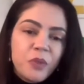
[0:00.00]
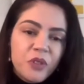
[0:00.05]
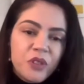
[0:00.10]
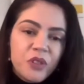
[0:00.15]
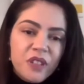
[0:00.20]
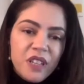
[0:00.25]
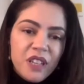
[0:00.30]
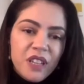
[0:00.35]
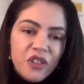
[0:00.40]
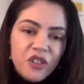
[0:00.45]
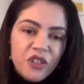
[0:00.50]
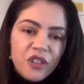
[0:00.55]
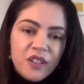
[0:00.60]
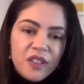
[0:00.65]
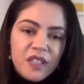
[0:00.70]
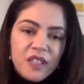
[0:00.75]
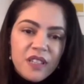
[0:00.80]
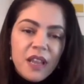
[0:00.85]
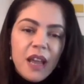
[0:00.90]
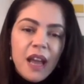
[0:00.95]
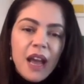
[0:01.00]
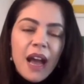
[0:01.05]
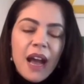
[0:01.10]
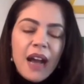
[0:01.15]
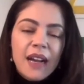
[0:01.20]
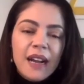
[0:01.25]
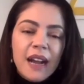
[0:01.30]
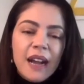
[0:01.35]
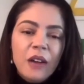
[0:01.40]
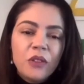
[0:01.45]
procedures
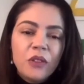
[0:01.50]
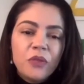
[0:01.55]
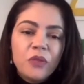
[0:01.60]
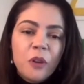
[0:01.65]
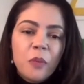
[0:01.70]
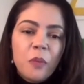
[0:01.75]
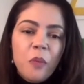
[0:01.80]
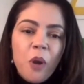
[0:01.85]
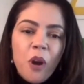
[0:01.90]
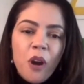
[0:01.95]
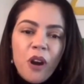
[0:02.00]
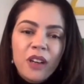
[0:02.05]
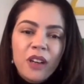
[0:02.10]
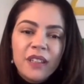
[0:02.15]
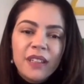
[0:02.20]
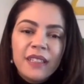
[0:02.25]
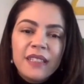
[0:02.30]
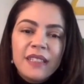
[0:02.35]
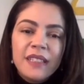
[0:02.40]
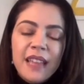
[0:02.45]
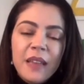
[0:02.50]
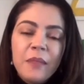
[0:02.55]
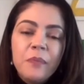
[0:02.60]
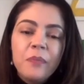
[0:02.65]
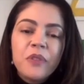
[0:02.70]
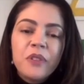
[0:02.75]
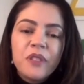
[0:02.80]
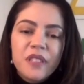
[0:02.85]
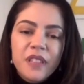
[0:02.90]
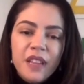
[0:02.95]
account for more than
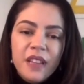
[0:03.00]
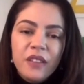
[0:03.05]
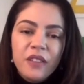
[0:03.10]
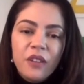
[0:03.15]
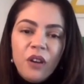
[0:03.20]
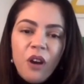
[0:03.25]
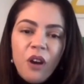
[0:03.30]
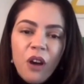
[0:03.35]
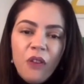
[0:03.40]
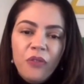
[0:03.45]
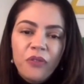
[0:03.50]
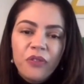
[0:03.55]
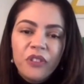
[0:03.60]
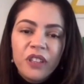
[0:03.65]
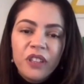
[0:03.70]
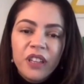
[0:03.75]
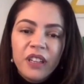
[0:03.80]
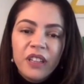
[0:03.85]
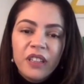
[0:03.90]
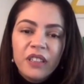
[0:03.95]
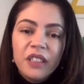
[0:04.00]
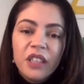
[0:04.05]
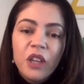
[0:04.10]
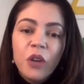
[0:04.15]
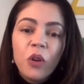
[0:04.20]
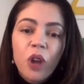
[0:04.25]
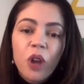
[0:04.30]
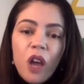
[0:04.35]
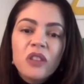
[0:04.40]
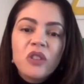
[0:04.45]
10% of the
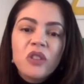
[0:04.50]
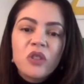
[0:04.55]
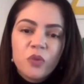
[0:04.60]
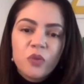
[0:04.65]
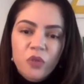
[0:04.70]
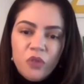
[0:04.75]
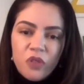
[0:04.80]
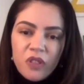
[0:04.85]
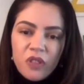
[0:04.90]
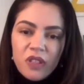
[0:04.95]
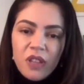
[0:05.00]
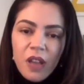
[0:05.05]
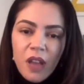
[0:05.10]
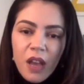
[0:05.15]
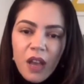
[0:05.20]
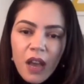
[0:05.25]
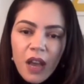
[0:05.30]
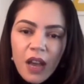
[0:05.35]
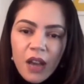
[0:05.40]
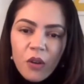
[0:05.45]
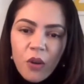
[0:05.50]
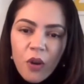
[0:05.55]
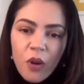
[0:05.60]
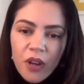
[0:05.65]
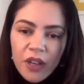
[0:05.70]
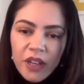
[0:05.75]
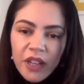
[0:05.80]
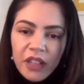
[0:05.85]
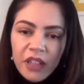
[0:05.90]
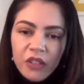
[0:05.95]
new lawsuits
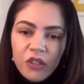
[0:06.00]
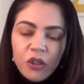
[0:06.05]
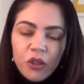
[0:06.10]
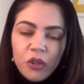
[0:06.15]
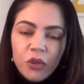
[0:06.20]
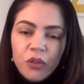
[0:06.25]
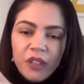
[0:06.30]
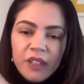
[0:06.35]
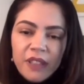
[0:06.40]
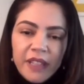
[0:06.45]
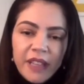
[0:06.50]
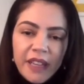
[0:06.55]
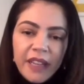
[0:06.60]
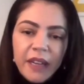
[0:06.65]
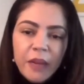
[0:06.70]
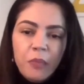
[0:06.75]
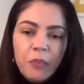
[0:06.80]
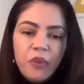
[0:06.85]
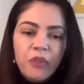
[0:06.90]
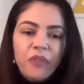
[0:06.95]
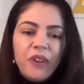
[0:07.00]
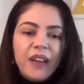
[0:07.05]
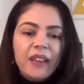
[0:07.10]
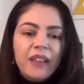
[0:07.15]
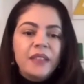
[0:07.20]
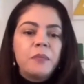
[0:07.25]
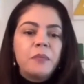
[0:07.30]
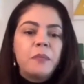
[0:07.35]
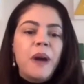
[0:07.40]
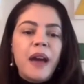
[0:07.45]
according to the data
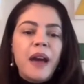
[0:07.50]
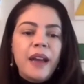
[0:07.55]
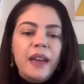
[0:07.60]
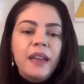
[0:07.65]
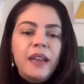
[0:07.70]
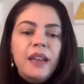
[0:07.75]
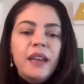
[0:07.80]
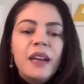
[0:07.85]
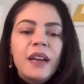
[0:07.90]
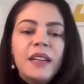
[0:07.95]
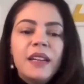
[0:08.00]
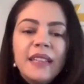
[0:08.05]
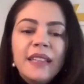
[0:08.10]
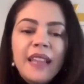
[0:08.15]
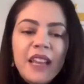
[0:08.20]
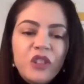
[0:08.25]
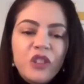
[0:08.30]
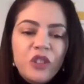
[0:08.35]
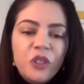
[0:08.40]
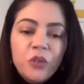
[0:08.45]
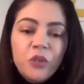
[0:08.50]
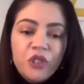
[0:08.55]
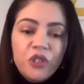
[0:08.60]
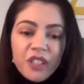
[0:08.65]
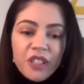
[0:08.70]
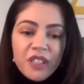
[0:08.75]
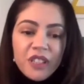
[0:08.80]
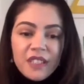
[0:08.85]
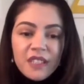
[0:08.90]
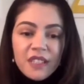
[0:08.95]
provided by National
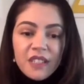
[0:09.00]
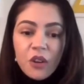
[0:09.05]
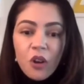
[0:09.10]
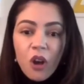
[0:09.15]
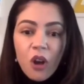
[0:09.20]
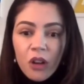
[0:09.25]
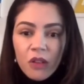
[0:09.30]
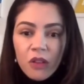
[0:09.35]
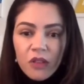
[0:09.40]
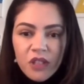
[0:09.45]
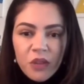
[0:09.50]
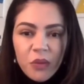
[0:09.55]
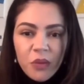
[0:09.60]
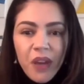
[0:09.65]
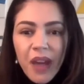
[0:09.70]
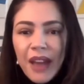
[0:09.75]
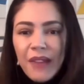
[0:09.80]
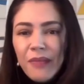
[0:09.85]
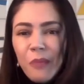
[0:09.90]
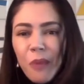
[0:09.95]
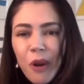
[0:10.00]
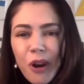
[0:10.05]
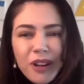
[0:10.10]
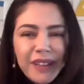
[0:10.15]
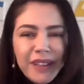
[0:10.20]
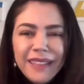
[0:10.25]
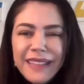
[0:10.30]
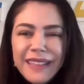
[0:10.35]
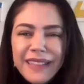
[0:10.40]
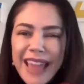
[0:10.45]
Justice Council. We have more
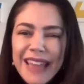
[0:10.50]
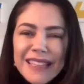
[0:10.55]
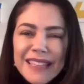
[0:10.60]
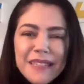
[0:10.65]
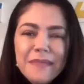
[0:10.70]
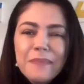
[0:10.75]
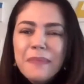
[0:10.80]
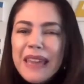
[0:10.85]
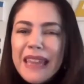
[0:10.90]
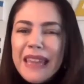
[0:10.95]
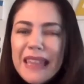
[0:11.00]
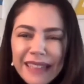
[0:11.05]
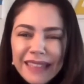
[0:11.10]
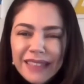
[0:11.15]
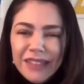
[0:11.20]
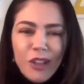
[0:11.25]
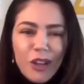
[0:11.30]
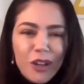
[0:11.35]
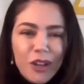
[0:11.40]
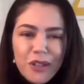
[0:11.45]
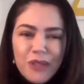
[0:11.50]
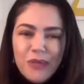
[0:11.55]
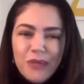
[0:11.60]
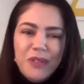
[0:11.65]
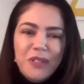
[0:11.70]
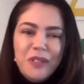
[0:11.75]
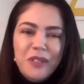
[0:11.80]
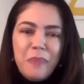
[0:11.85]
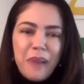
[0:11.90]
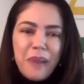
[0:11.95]
than 8 million
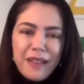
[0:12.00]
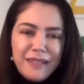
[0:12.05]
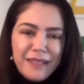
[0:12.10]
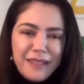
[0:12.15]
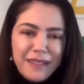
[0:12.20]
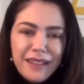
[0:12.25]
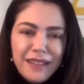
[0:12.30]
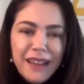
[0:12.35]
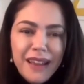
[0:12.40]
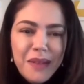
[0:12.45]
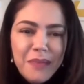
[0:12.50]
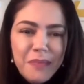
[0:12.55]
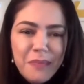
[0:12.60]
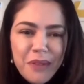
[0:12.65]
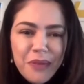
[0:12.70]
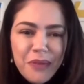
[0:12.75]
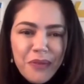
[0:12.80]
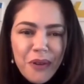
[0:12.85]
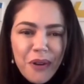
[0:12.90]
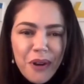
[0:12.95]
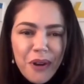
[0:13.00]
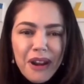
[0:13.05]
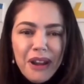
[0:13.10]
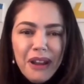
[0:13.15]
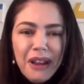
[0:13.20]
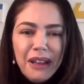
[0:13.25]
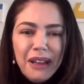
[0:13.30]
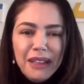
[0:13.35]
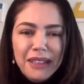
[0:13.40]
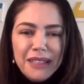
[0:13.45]
lawsuits pending before
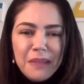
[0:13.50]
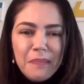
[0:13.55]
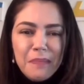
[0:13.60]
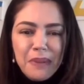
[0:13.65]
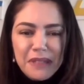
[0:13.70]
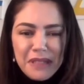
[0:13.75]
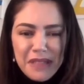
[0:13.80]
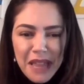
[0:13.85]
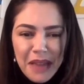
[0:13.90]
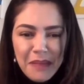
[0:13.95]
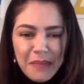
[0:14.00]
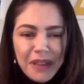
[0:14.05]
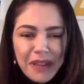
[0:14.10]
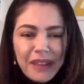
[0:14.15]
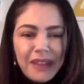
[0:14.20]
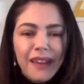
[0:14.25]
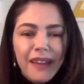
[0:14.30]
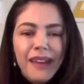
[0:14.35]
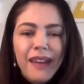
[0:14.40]
the pandemic.